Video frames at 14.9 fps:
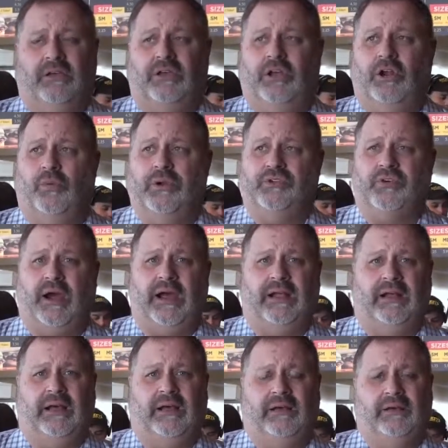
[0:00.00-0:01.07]
you know, we try
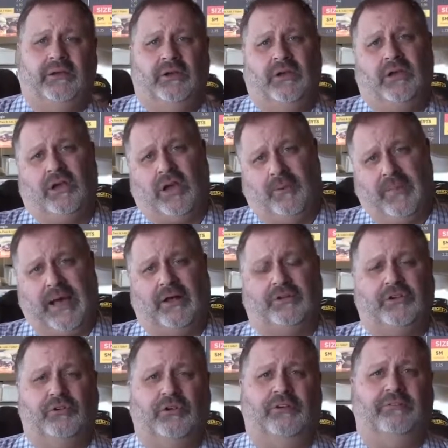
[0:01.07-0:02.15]
to come out
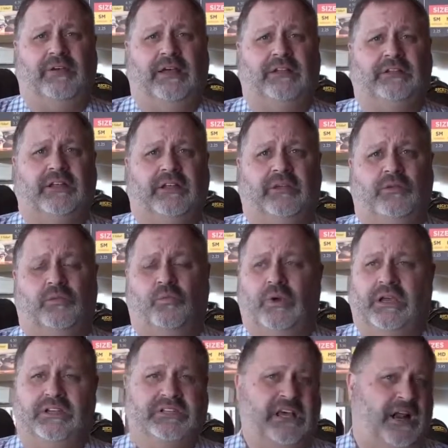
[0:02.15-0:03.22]
to your event and we
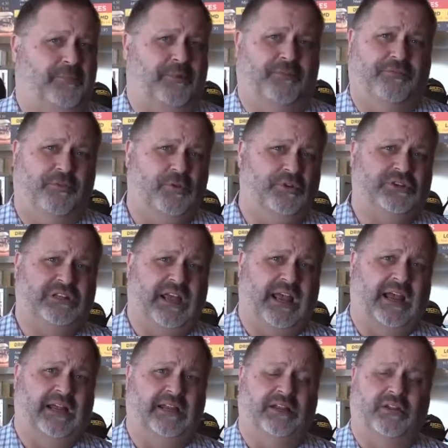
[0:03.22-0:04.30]
can set up a food
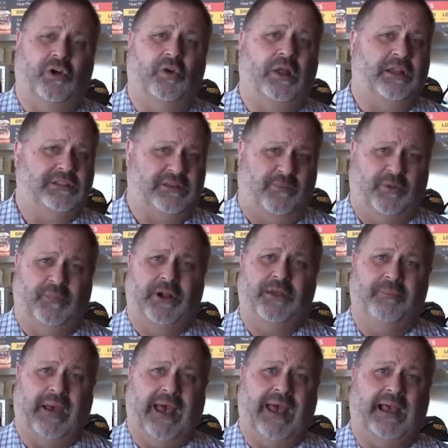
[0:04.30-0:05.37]
stand and donate some of the money
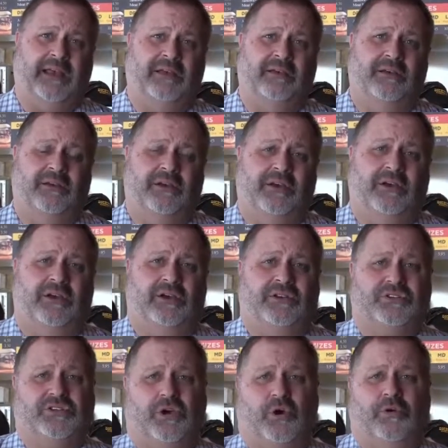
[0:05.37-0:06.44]
back.
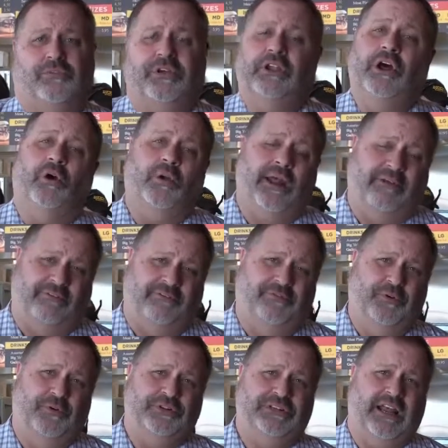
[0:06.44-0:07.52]
So if you don't have a
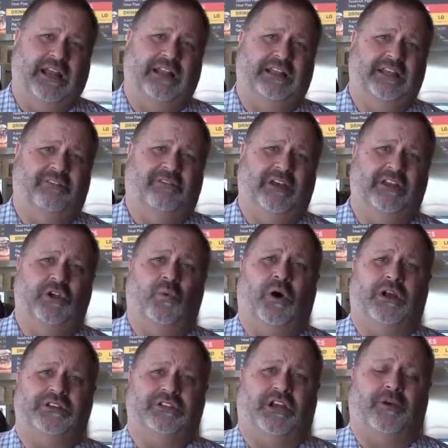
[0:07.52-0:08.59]
food stand at the event and you
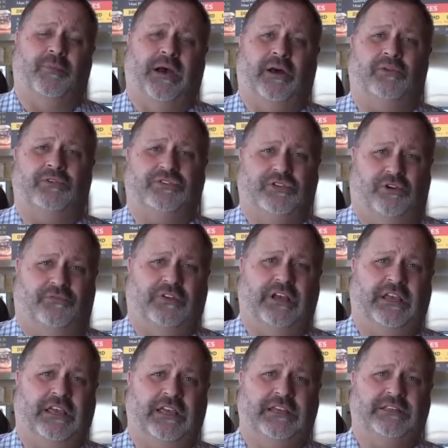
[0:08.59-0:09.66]
want us to come out and serve
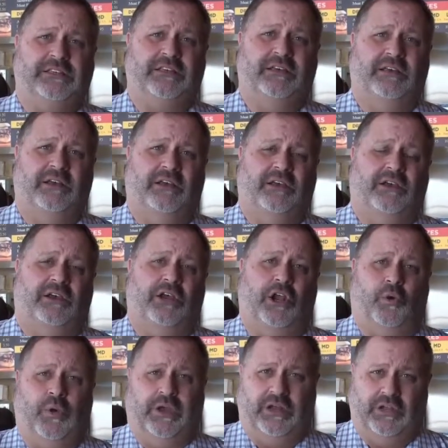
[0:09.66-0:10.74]
Dickey's, you
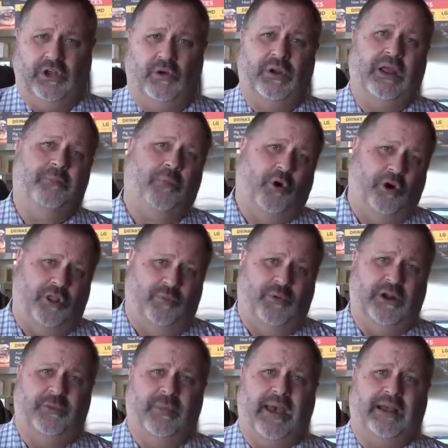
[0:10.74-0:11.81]
know, we can donate part of the
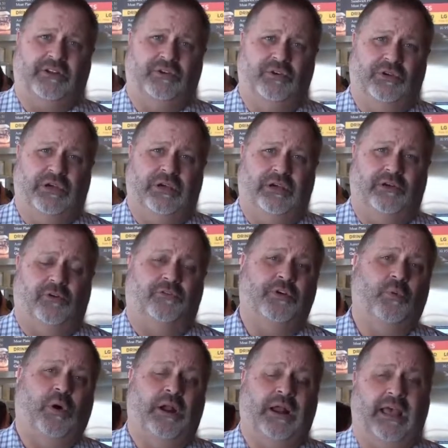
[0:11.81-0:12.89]
money back to you. Or if
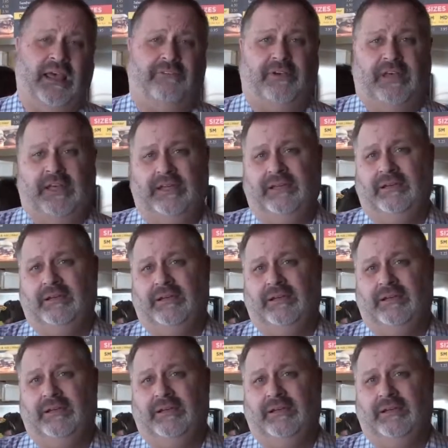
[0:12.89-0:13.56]
you want to have a